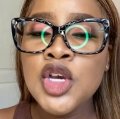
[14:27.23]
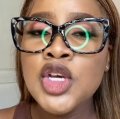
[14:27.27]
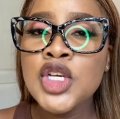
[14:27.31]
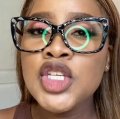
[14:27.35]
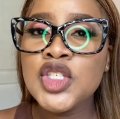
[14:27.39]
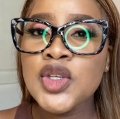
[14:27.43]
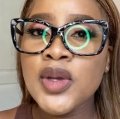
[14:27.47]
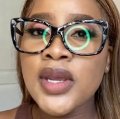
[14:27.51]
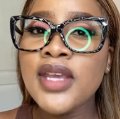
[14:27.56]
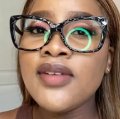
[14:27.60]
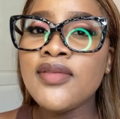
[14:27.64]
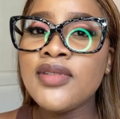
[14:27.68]

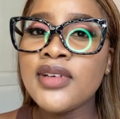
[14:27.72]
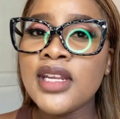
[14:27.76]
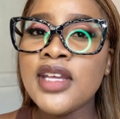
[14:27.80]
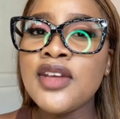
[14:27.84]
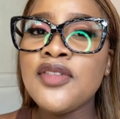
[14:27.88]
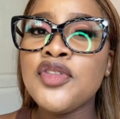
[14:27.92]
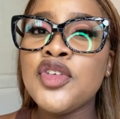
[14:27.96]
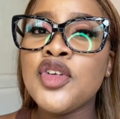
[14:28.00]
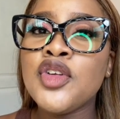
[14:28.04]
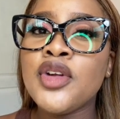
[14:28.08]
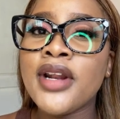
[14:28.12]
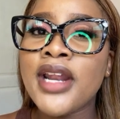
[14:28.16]
So even
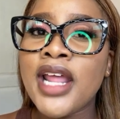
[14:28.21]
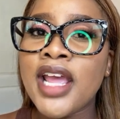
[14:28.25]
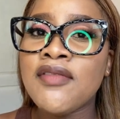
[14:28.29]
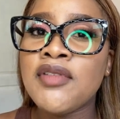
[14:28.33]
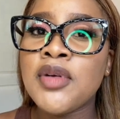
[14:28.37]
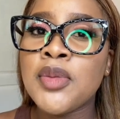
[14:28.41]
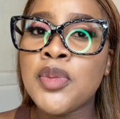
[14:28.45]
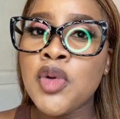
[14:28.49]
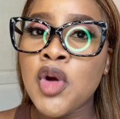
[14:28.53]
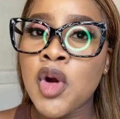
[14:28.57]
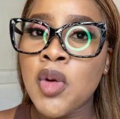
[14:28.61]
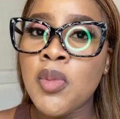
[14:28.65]
if you don't have
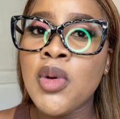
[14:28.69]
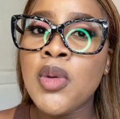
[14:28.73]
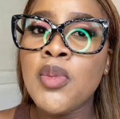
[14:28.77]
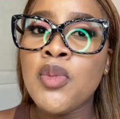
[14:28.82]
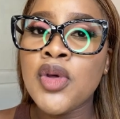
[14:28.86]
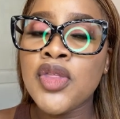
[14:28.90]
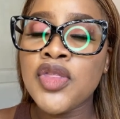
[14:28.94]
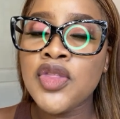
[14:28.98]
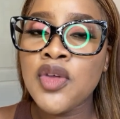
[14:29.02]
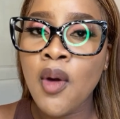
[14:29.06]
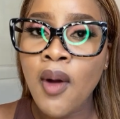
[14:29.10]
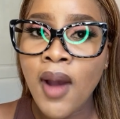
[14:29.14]
a problem
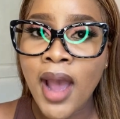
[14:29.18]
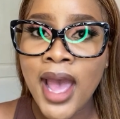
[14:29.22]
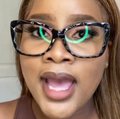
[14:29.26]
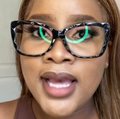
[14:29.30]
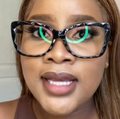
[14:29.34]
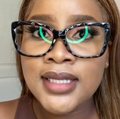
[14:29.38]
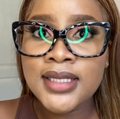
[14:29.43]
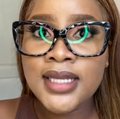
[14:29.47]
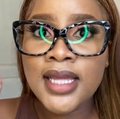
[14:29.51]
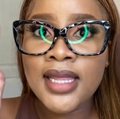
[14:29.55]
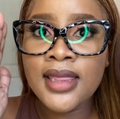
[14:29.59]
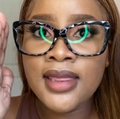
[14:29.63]
with your
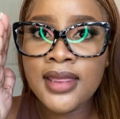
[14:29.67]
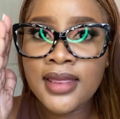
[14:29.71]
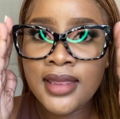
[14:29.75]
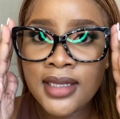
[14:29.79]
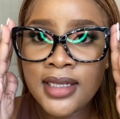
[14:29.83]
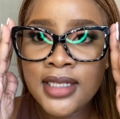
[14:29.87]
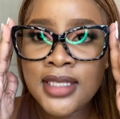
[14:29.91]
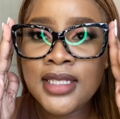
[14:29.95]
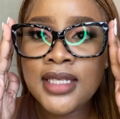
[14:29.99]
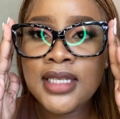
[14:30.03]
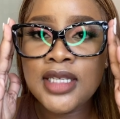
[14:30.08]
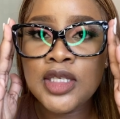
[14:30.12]
eyes,
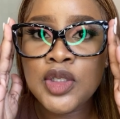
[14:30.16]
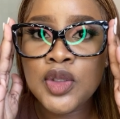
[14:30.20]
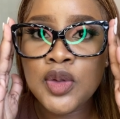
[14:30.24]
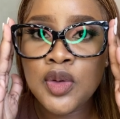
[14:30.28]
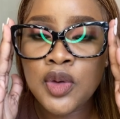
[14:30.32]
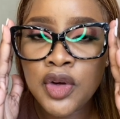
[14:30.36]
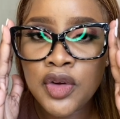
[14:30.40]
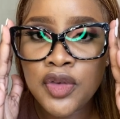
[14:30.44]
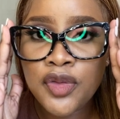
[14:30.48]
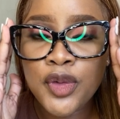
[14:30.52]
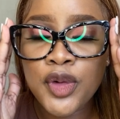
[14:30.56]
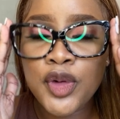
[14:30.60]
this is
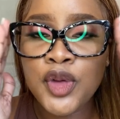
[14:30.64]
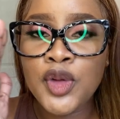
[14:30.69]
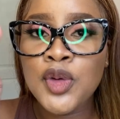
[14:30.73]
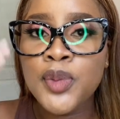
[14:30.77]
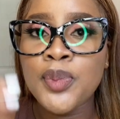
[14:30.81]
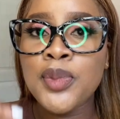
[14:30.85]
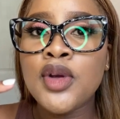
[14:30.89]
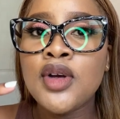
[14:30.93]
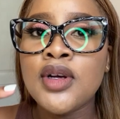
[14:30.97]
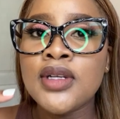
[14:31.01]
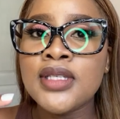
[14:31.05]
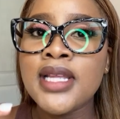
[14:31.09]
good for you
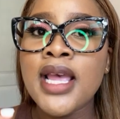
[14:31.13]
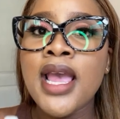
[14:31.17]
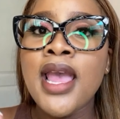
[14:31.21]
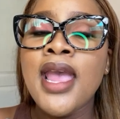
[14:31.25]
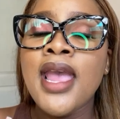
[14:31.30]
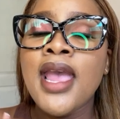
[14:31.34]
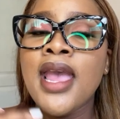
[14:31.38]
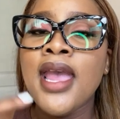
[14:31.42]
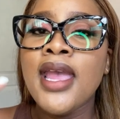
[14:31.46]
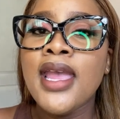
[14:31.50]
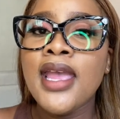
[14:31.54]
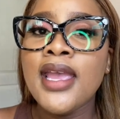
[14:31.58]
because
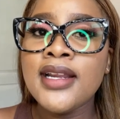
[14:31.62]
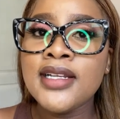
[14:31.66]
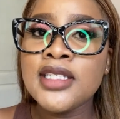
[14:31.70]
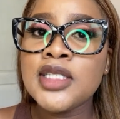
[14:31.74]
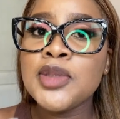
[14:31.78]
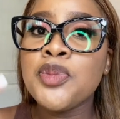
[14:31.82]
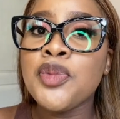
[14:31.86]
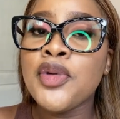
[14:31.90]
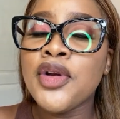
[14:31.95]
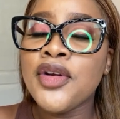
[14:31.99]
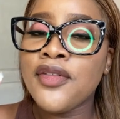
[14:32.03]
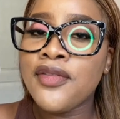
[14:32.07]
it is
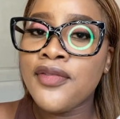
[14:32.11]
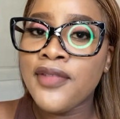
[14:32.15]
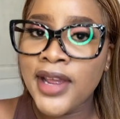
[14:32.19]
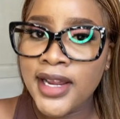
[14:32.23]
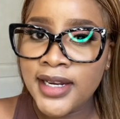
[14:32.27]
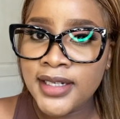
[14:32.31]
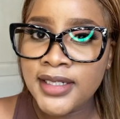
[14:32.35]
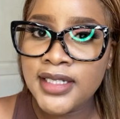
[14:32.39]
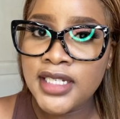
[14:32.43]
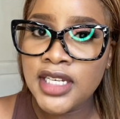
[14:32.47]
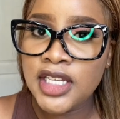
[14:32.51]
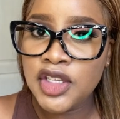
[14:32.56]

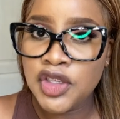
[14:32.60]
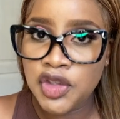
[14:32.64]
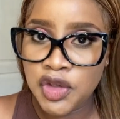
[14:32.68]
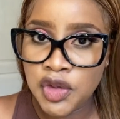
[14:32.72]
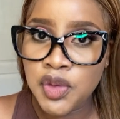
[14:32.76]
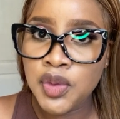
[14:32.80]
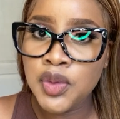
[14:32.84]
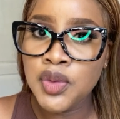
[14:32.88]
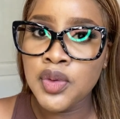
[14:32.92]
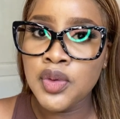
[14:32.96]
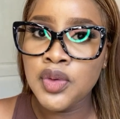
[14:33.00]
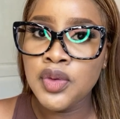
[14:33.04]
preventing
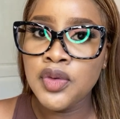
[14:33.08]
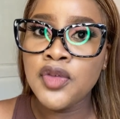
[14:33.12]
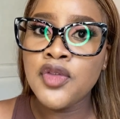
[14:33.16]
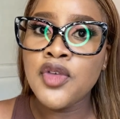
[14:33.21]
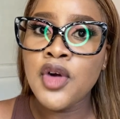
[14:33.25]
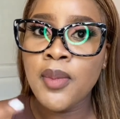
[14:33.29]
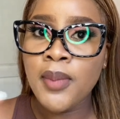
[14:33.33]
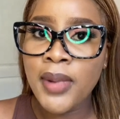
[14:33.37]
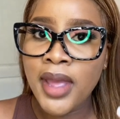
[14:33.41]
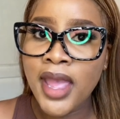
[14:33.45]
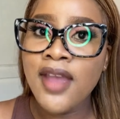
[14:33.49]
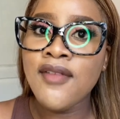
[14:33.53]
you
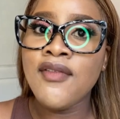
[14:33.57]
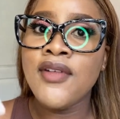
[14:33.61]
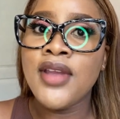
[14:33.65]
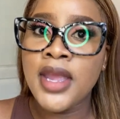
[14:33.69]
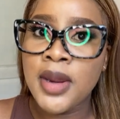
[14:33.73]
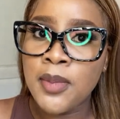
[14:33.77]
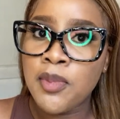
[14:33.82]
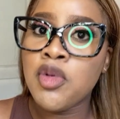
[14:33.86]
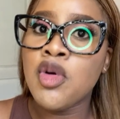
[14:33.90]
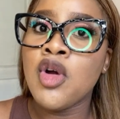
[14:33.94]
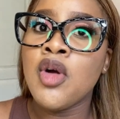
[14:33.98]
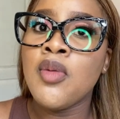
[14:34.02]
from having
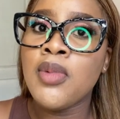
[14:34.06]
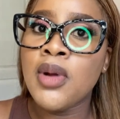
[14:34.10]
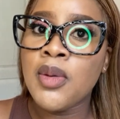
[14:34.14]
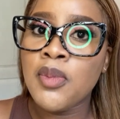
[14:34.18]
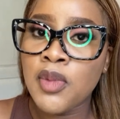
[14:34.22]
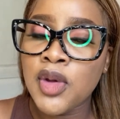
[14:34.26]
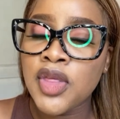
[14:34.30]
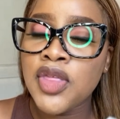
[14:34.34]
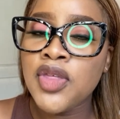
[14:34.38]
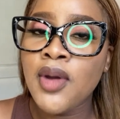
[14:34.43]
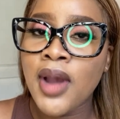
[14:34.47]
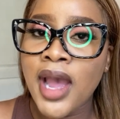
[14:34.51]
a problem
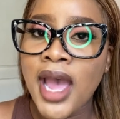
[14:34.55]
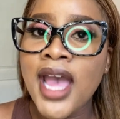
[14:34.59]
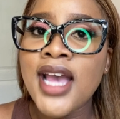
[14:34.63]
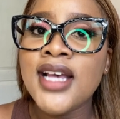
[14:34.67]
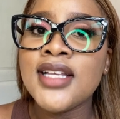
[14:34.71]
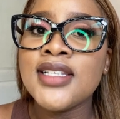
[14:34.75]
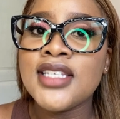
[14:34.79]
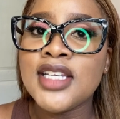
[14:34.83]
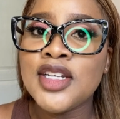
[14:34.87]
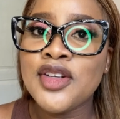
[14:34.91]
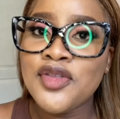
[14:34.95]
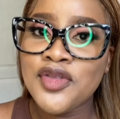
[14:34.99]
with your
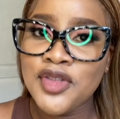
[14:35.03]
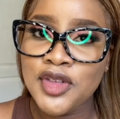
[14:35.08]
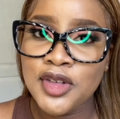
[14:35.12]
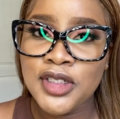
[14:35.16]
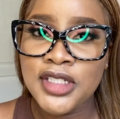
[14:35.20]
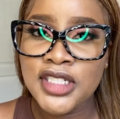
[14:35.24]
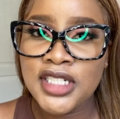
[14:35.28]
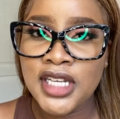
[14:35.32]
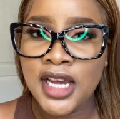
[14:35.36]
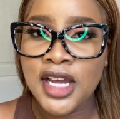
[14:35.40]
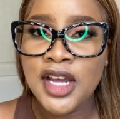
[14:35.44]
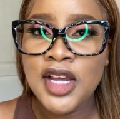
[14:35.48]
eyes in
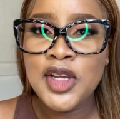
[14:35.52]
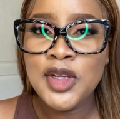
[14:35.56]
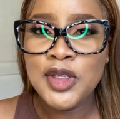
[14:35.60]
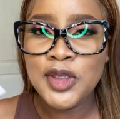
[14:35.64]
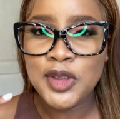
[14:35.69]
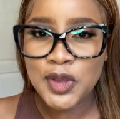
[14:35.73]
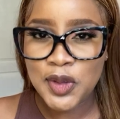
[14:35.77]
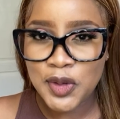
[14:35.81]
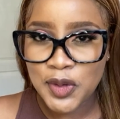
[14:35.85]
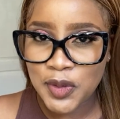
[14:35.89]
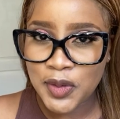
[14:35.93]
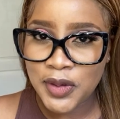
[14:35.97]
future.
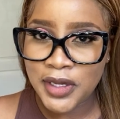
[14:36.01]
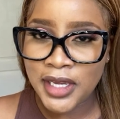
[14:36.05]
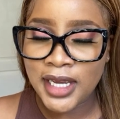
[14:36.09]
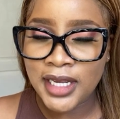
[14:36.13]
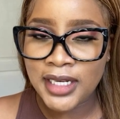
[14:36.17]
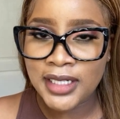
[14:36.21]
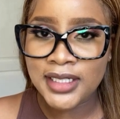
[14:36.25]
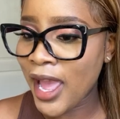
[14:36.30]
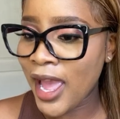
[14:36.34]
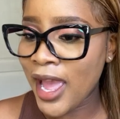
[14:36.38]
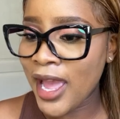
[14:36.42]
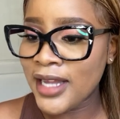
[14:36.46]
So you
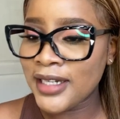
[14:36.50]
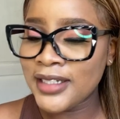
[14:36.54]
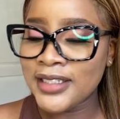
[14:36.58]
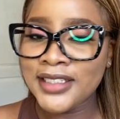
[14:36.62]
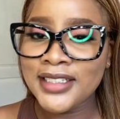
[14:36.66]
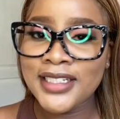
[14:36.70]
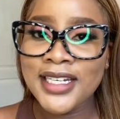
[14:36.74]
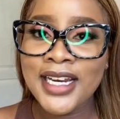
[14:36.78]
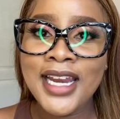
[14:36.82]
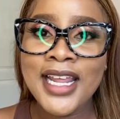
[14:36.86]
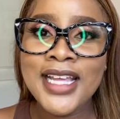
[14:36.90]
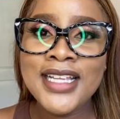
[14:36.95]
get,
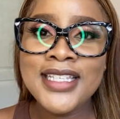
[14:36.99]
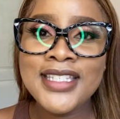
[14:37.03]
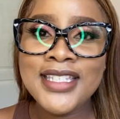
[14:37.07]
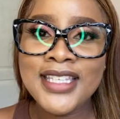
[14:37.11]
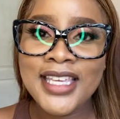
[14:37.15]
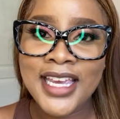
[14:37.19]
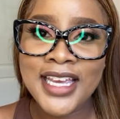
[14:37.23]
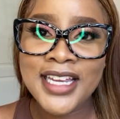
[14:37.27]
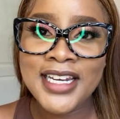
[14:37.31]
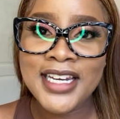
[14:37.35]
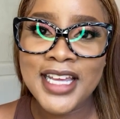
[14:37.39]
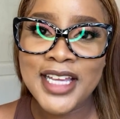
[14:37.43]
and let's
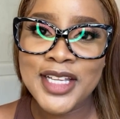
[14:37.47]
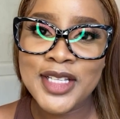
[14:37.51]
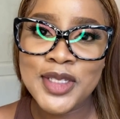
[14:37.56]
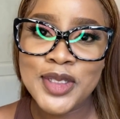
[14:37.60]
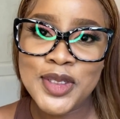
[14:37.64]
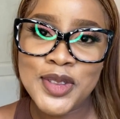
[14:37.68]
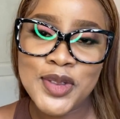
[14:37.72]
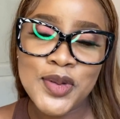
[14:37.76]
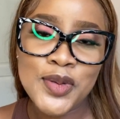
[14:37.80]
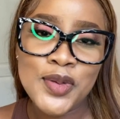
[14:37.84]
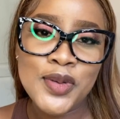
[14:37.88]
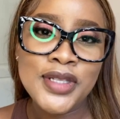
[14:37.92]
get
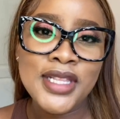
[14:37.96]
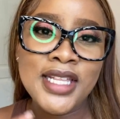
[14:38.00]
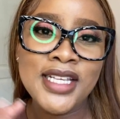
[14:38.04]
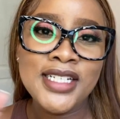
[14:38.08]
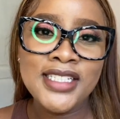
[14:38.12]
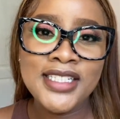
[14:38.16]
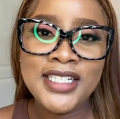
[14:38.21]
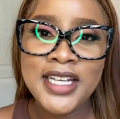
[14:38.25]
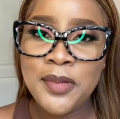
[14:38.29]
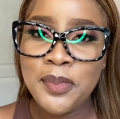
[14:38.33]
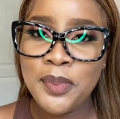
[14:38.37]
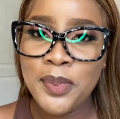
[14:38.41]
into the
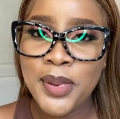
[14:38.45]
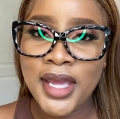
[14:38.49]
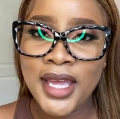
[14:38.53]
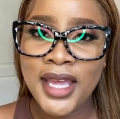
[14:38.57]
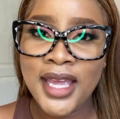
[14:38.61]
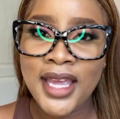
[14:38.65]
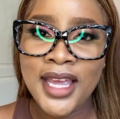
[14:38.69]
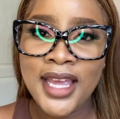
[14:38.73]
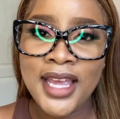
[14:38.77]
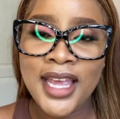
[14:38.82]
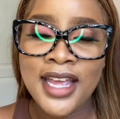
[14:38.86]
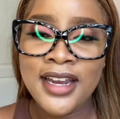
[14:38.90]

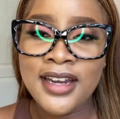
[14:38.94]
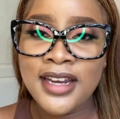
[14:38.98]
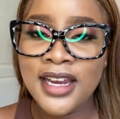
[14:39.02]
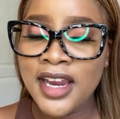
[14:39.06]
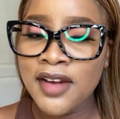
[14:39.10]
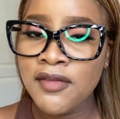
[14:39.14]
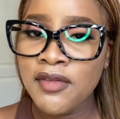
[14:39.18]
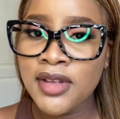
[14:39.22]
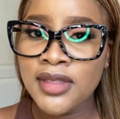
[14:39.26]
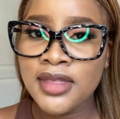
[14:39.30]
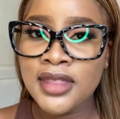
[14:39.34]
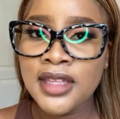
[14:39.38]
shipping and
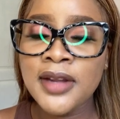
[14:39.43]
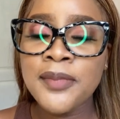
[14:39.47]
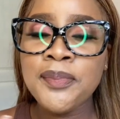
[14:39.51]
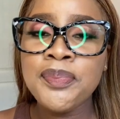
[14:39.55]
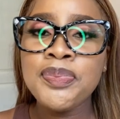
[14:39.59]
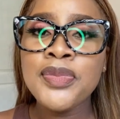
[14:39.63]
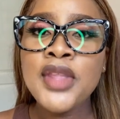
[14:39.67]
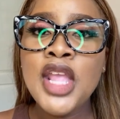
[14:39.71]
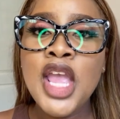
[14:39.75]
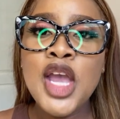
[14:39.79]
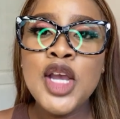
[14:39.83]
everything.